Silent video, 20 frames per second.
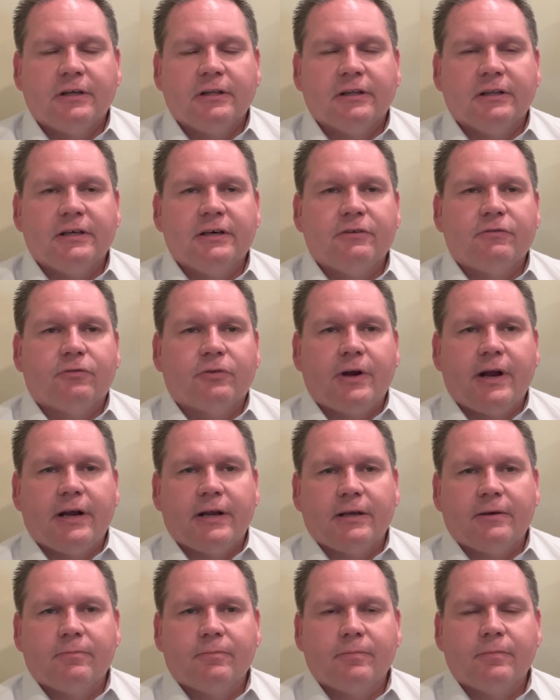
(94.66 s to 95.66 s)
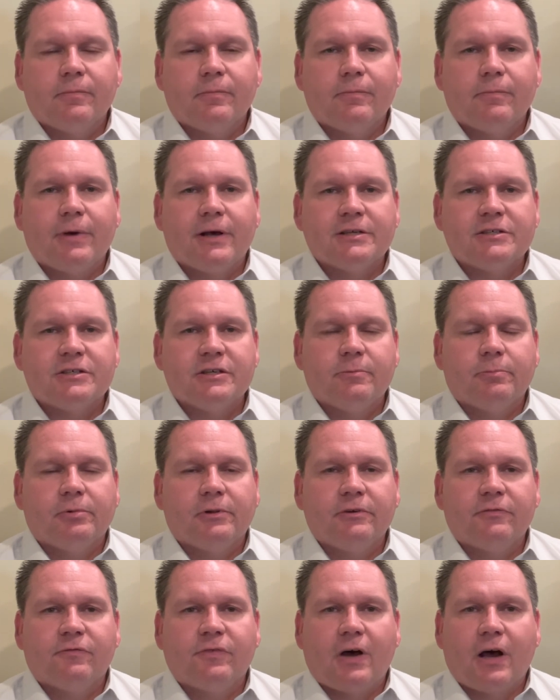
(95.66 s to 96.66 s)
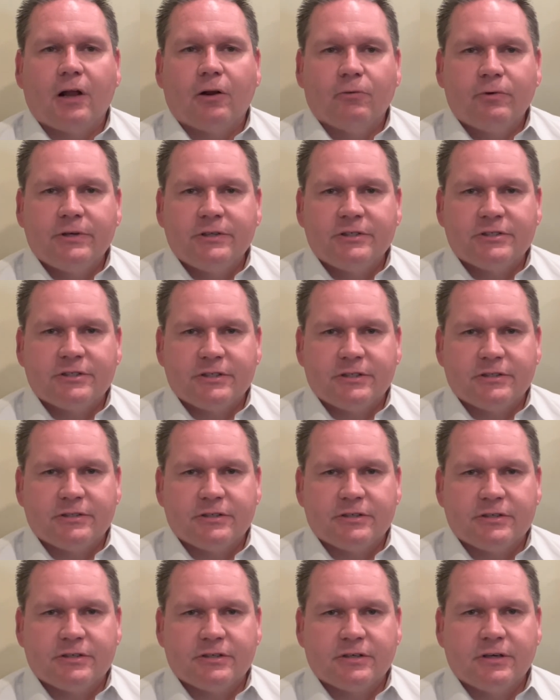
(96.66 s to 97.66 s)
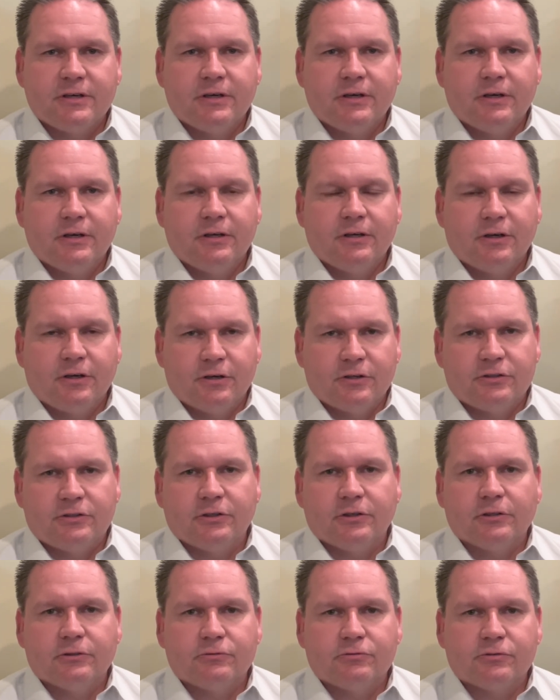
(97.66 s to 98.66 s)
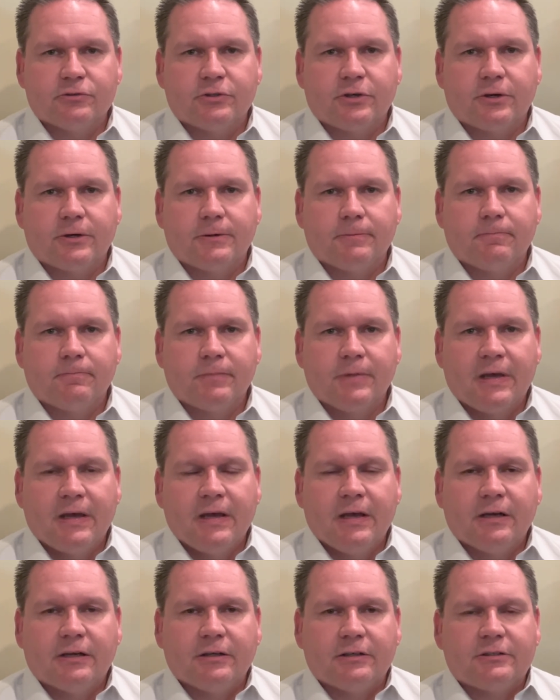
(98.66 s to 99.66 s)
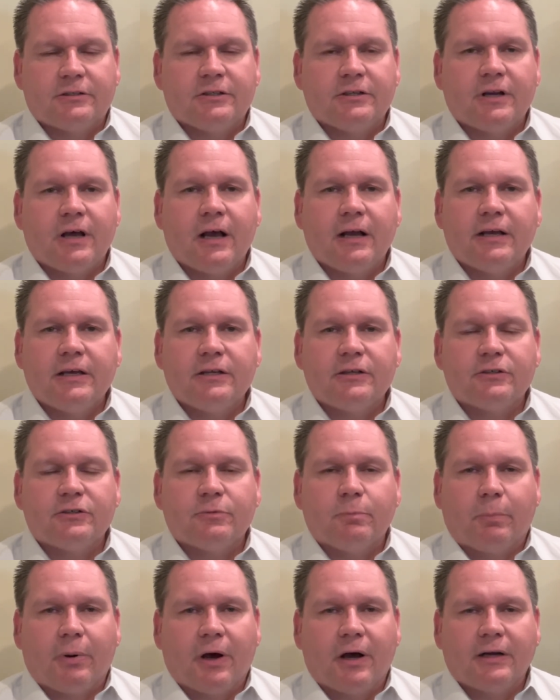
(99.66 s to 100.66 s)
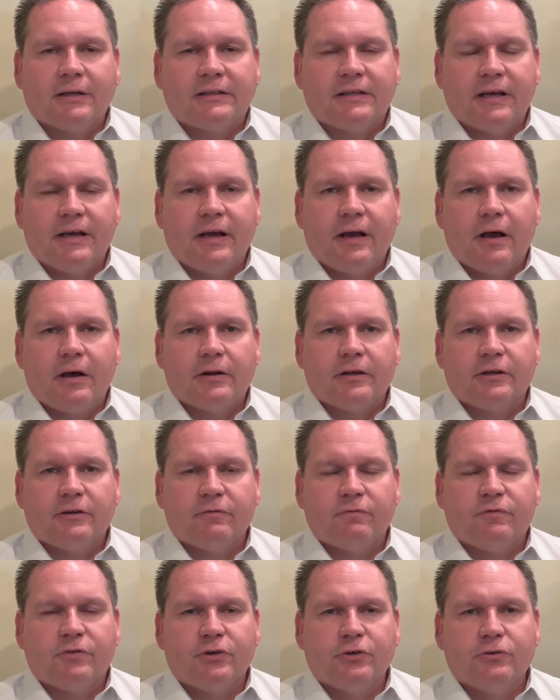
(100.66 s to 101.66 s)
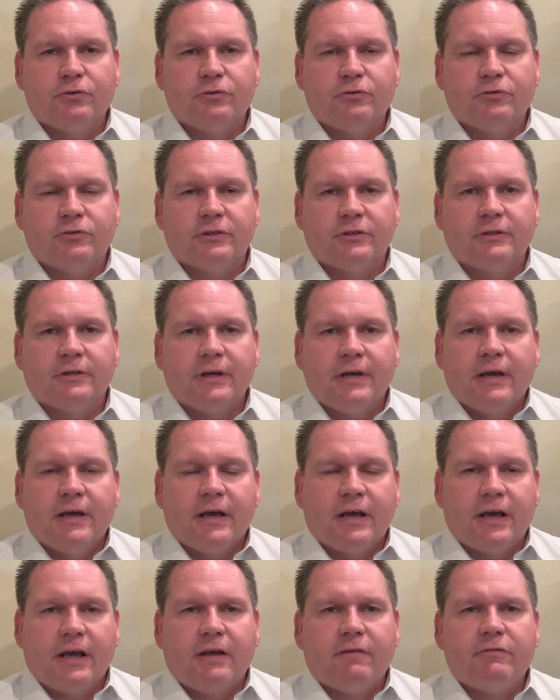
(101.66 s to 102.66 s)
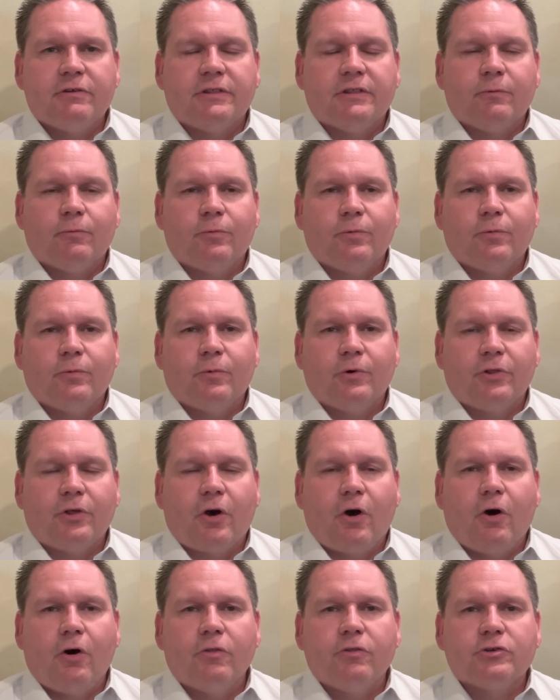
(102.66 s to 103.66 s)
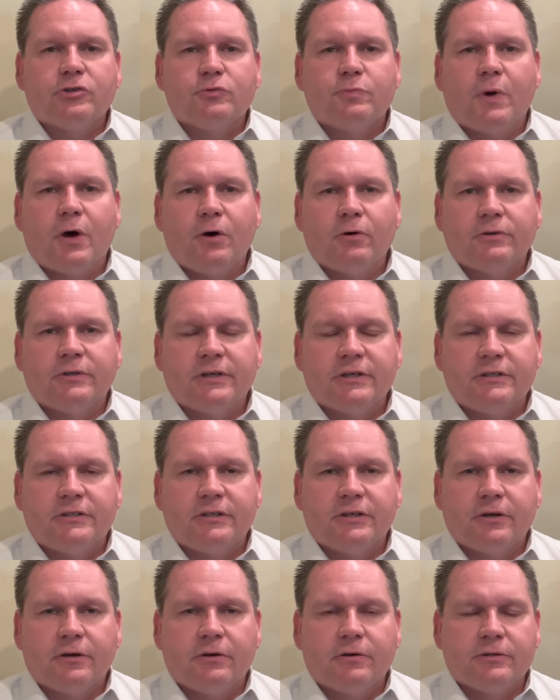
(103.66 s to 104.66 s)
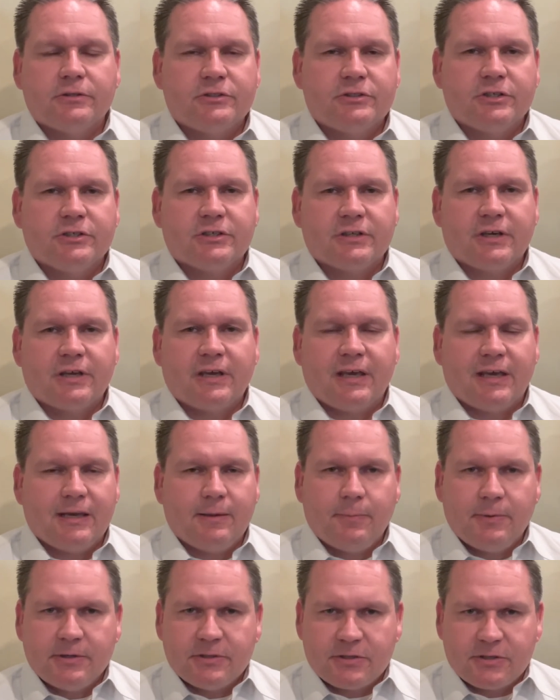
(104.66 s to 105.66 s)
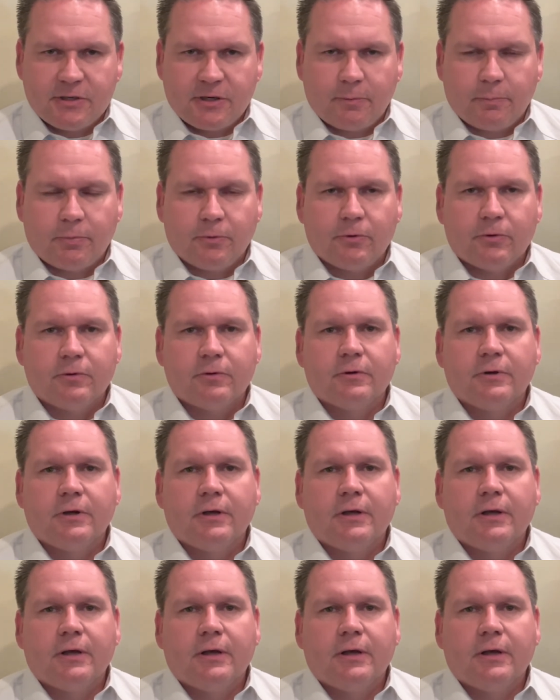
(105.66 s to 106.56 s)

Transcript: Live ready by simply following Jesus until his return. To, to not get bogged down and confused and every, with all the small details, just keep it simple.